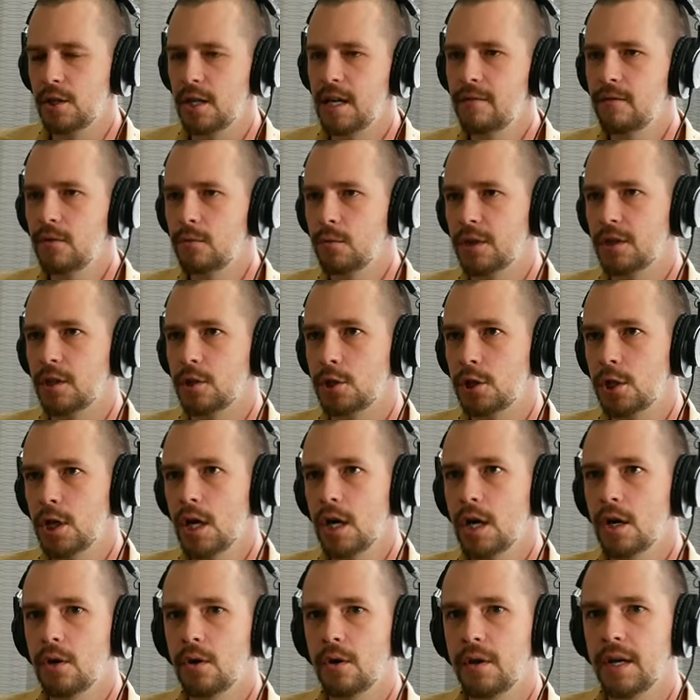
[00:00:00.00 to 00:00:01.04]
even with the
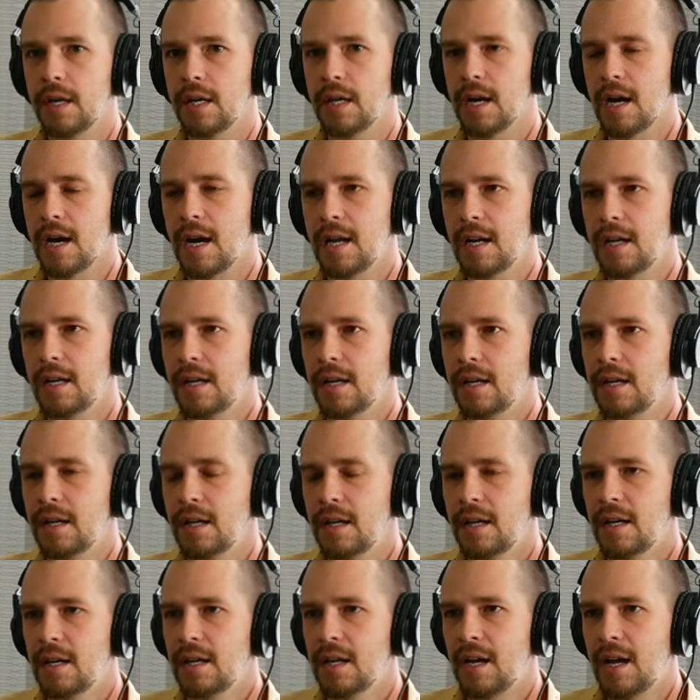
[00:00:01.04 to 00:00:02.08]
show, it kind of
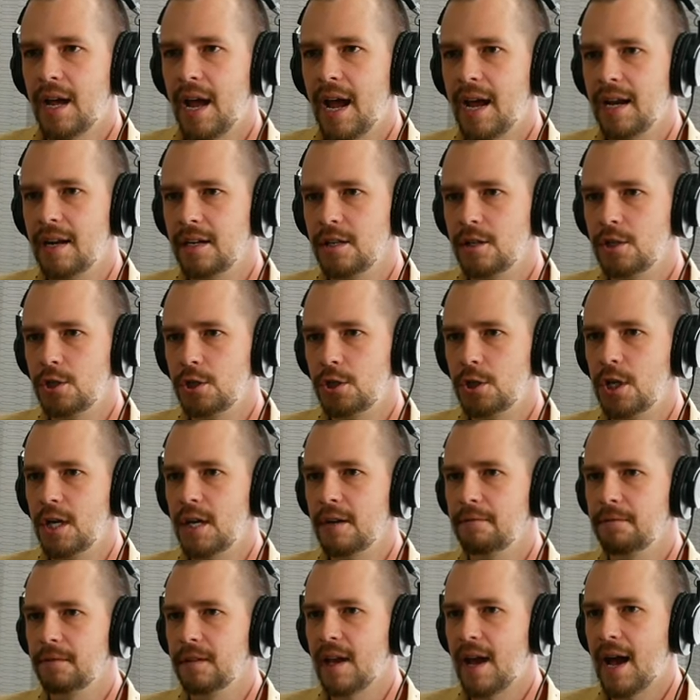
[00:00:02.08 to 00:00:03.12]
had to
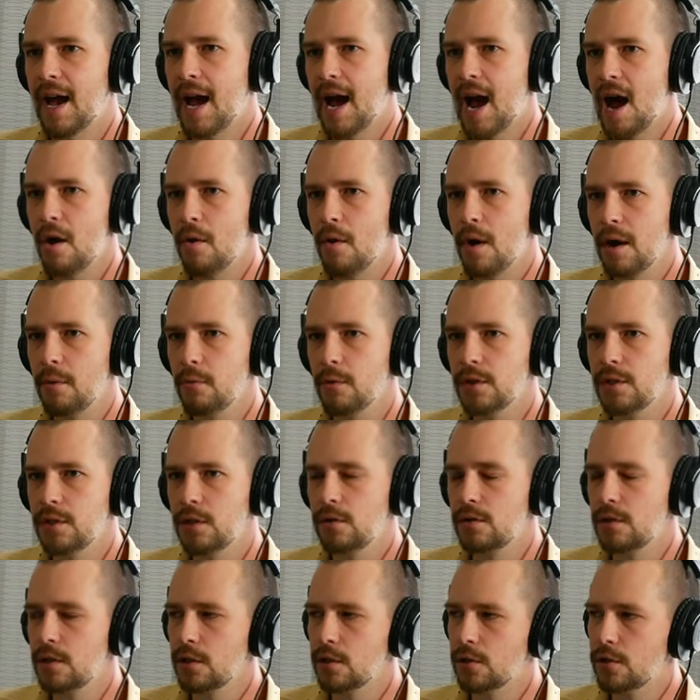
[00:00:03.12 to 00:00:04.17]
shift how I was
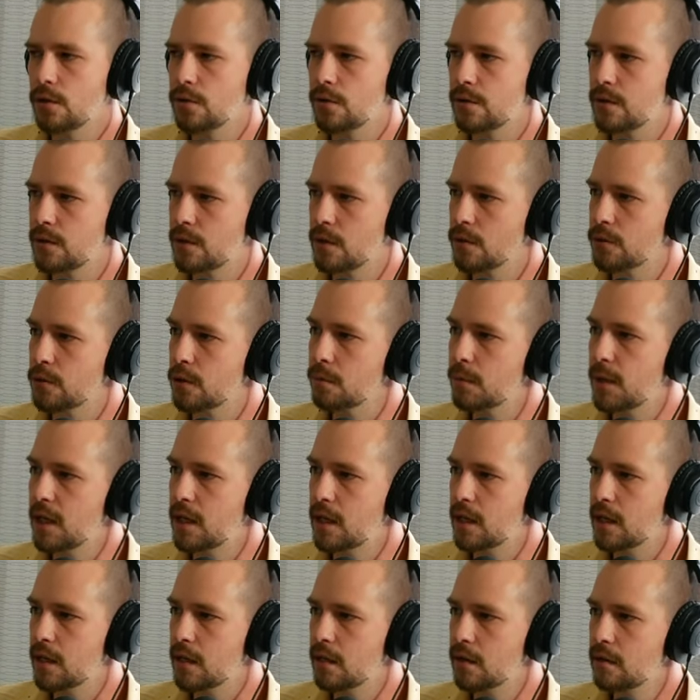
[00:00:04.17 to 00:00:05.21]
using social
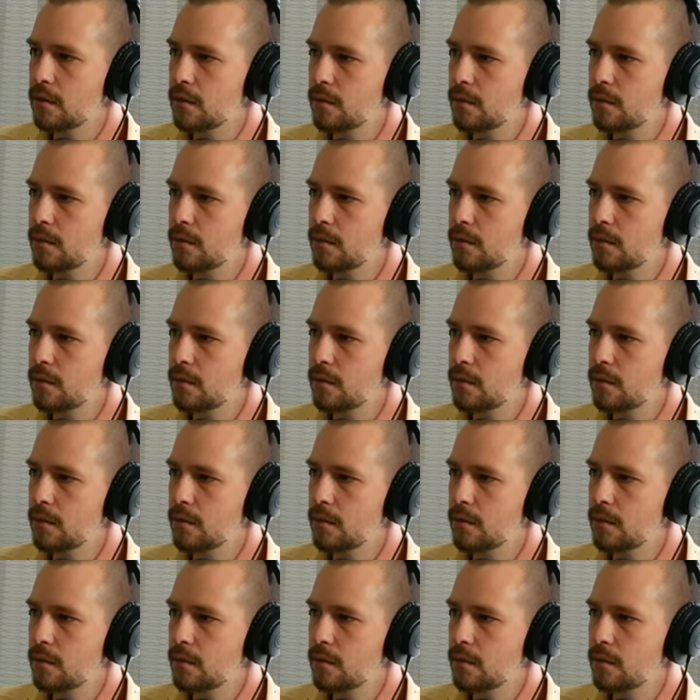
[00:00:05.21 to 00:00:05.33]
media.